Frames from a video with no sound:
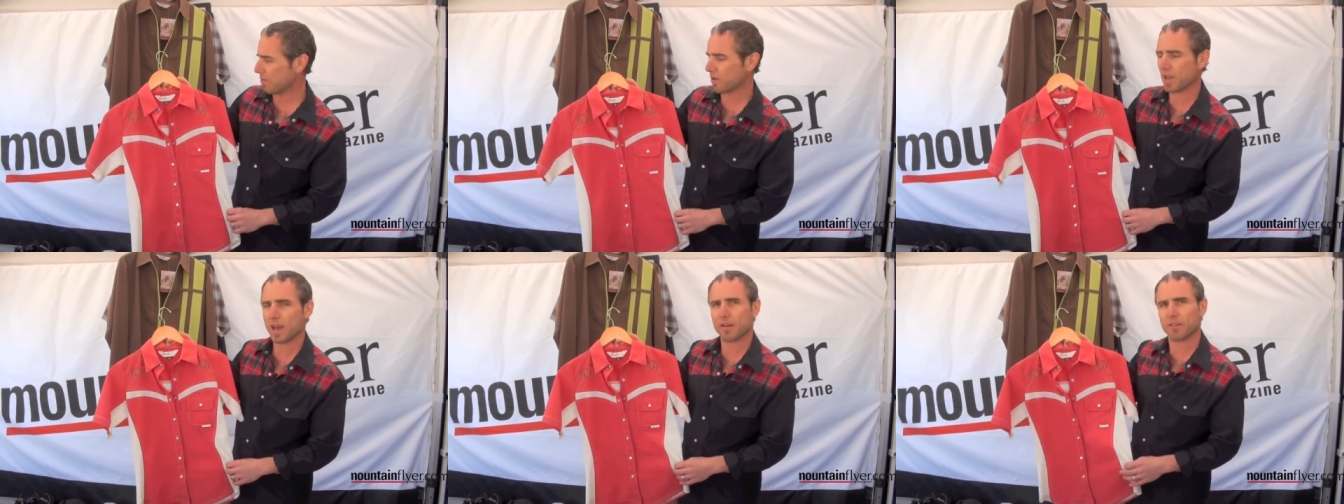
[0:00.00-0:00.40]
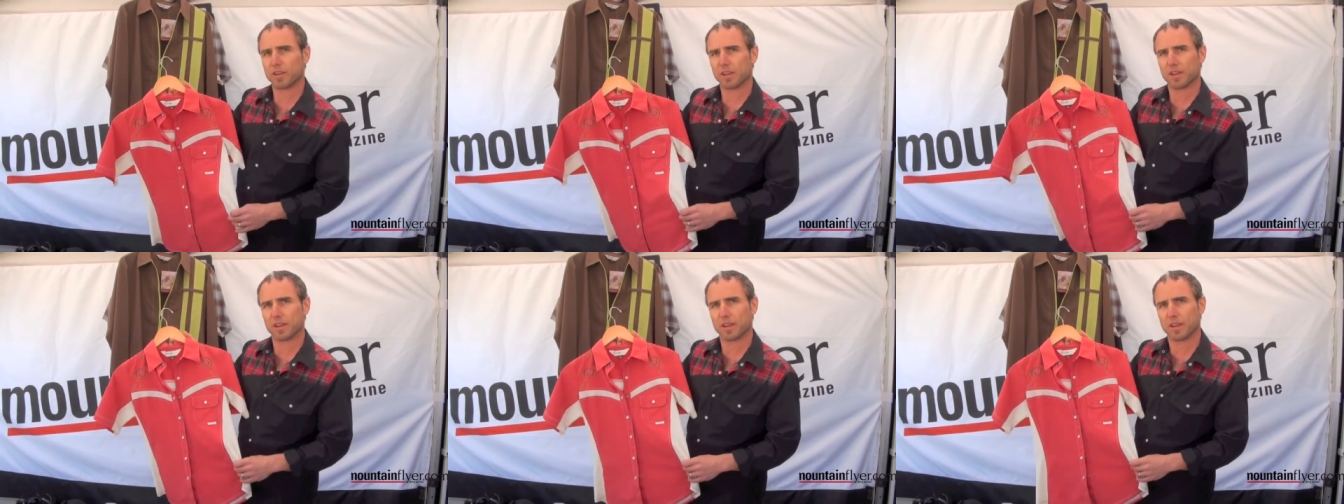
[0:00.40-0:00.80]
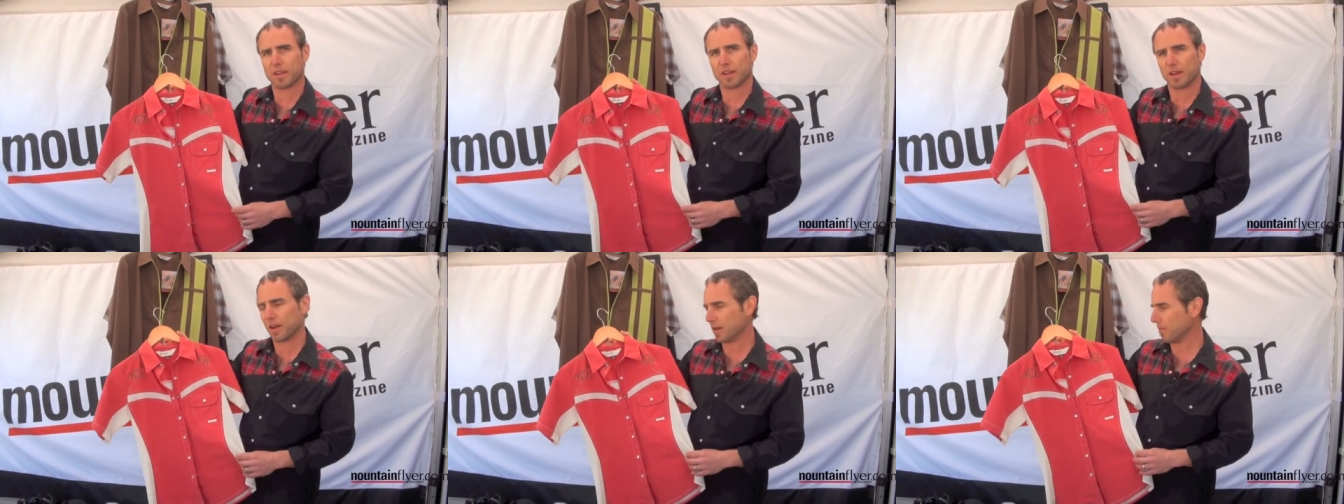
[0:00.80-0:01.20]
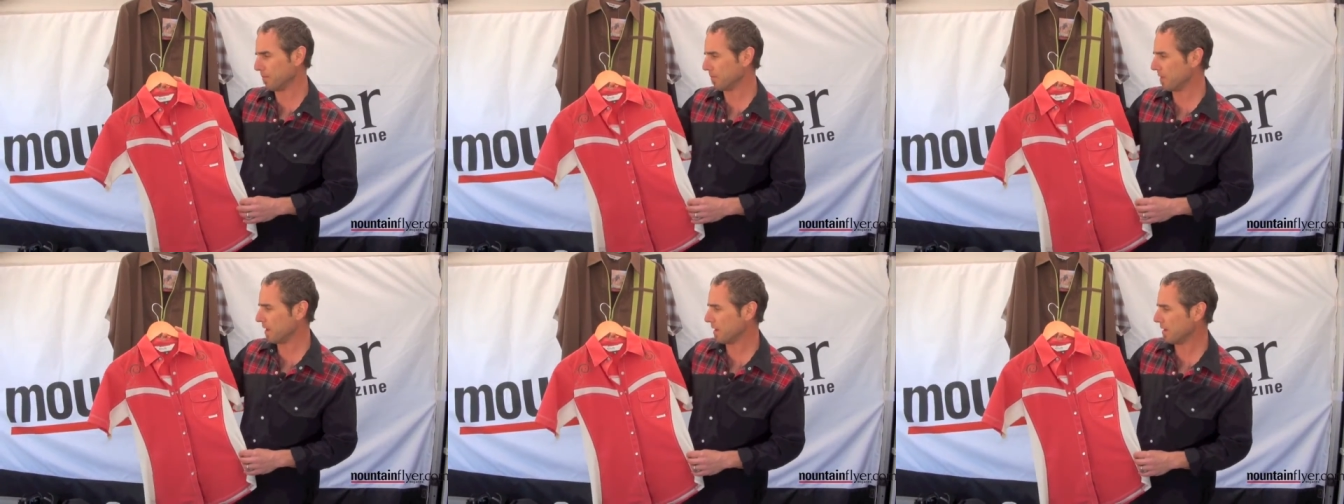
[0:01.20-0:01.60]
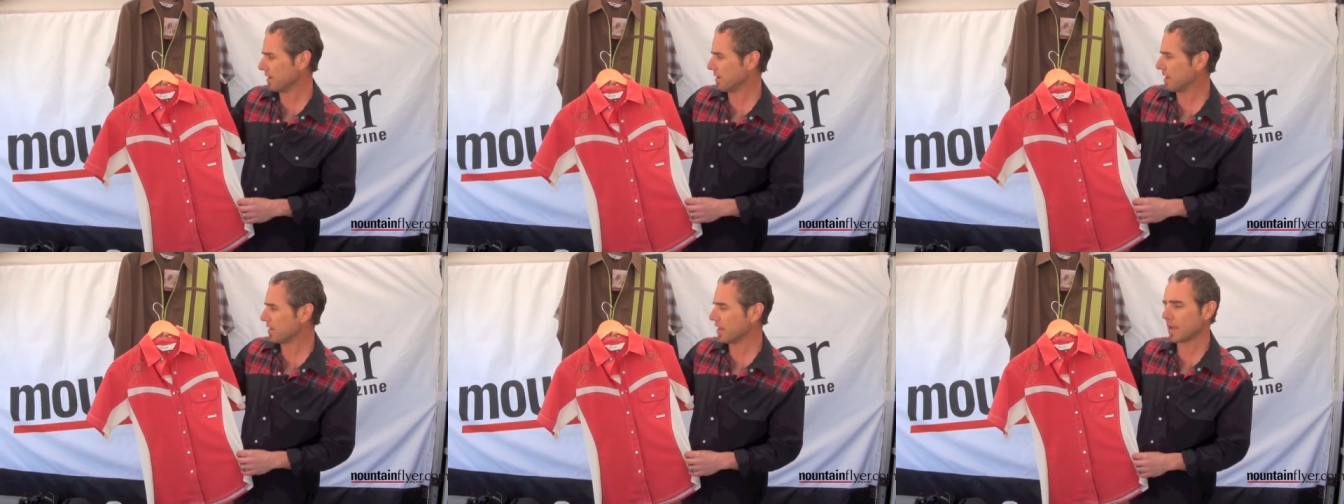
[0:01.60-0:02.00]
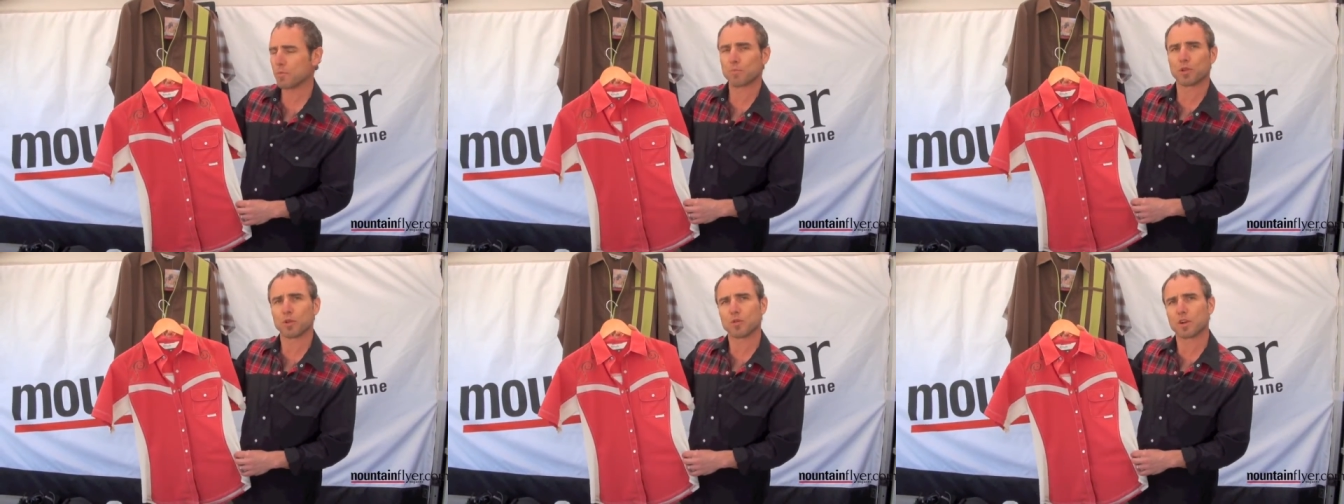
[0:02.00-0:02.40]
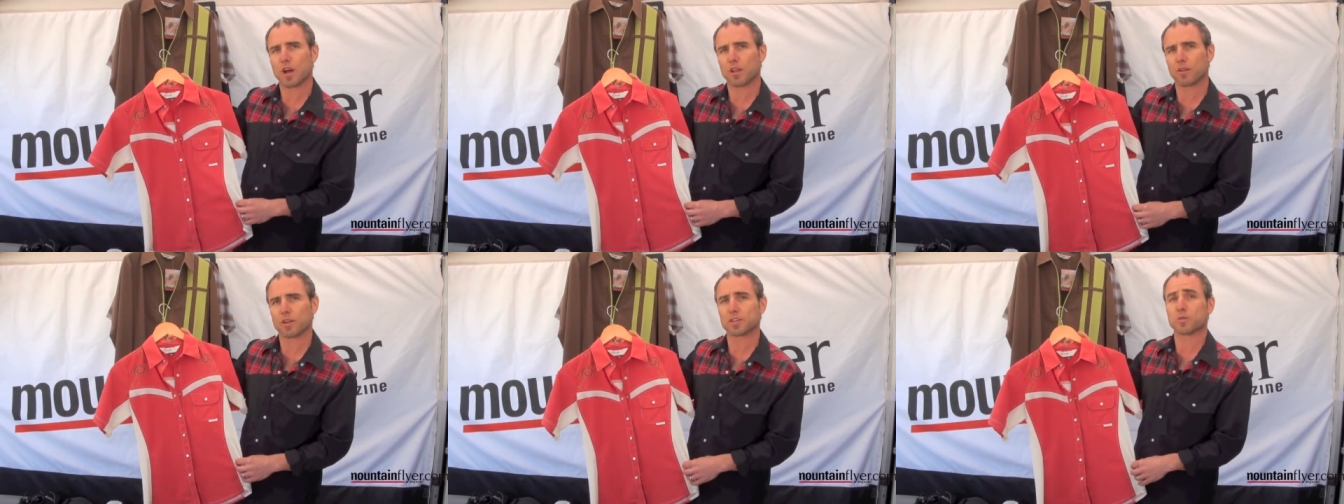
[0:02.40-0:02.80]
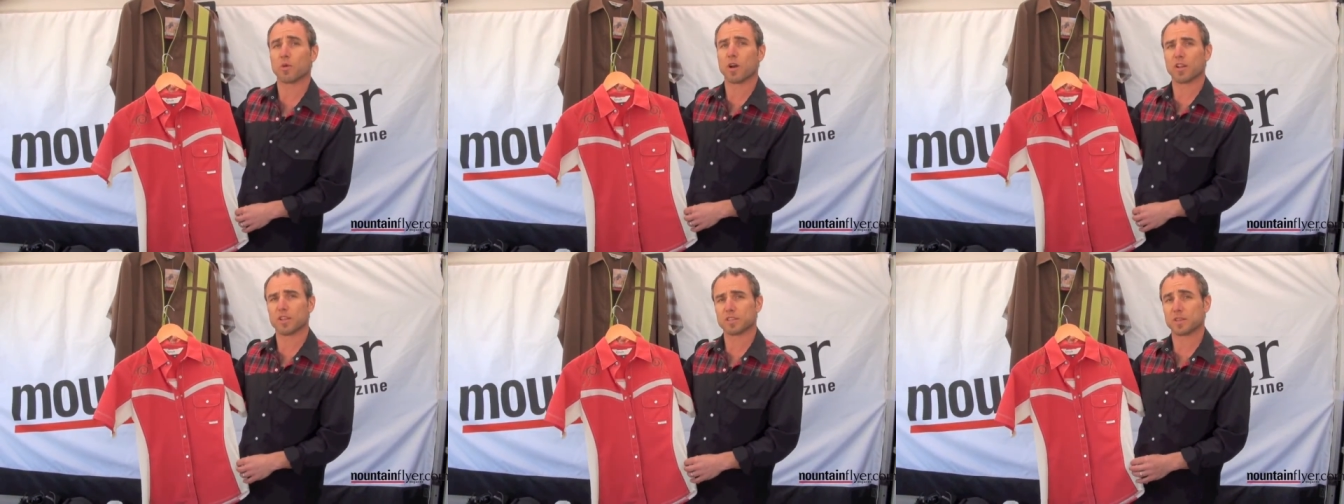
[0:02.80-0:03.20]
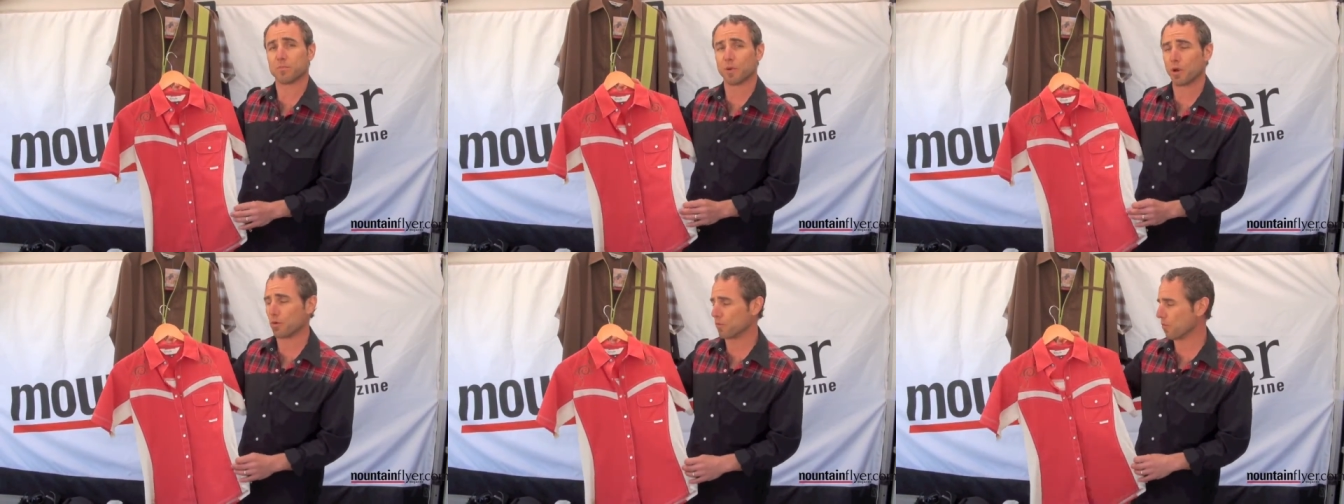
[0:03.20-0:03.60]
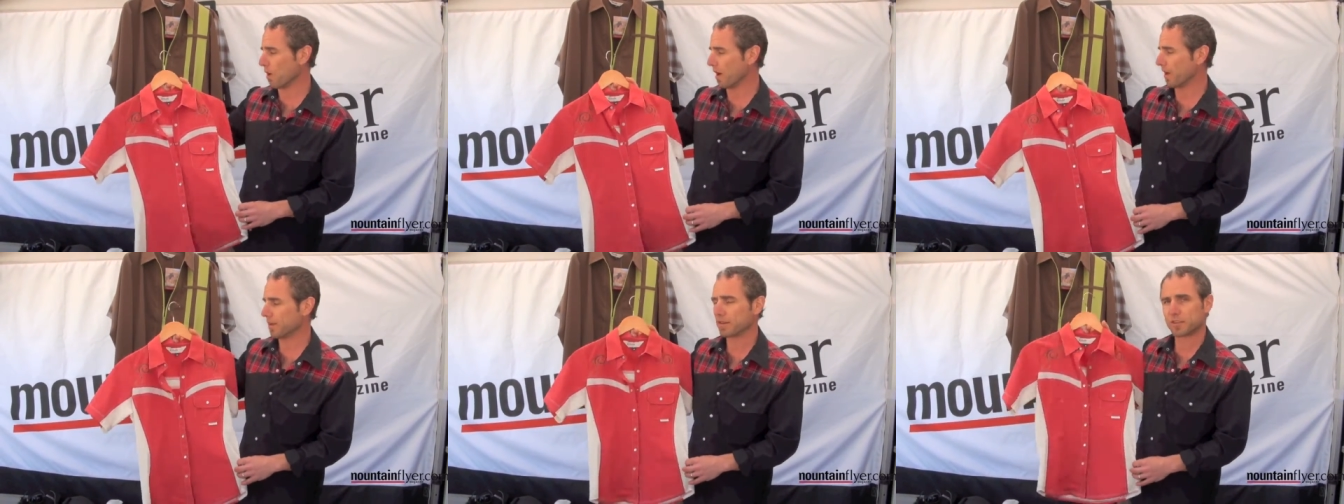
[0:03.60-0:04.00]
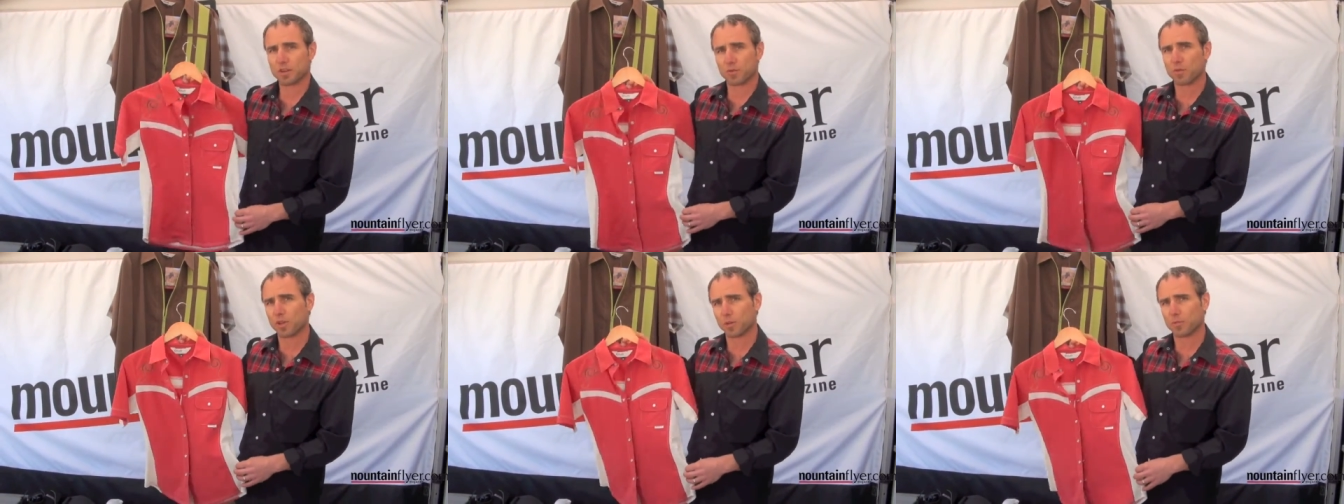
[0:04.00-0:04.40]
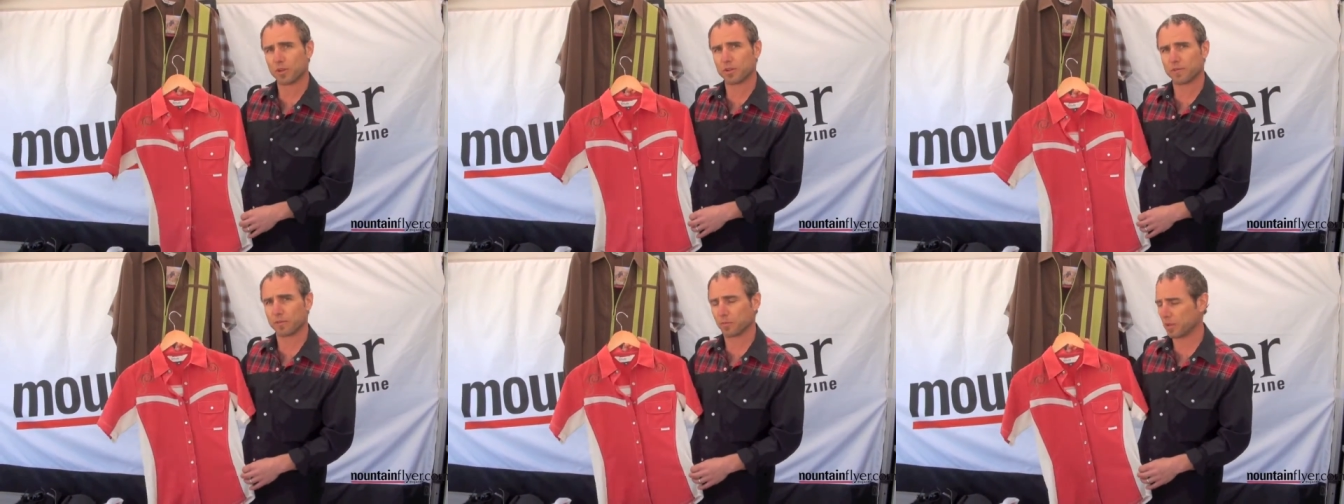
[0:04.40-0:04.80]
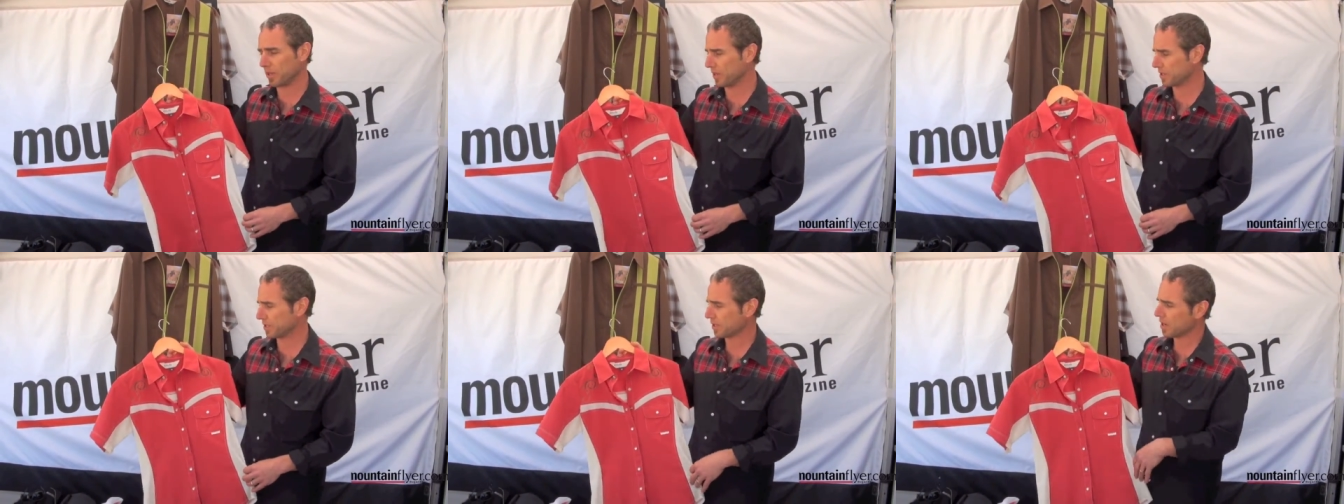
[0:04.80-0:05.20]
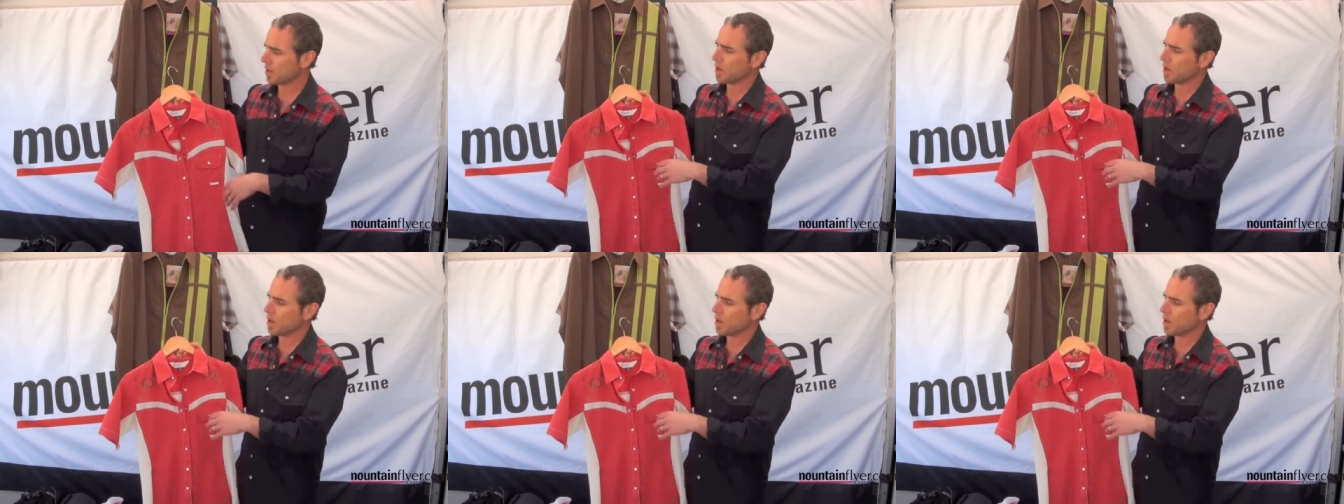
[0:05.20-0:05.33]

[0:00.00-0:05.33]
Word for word: We have it in a light blue color as well as a bone white. So a really beautiful piece.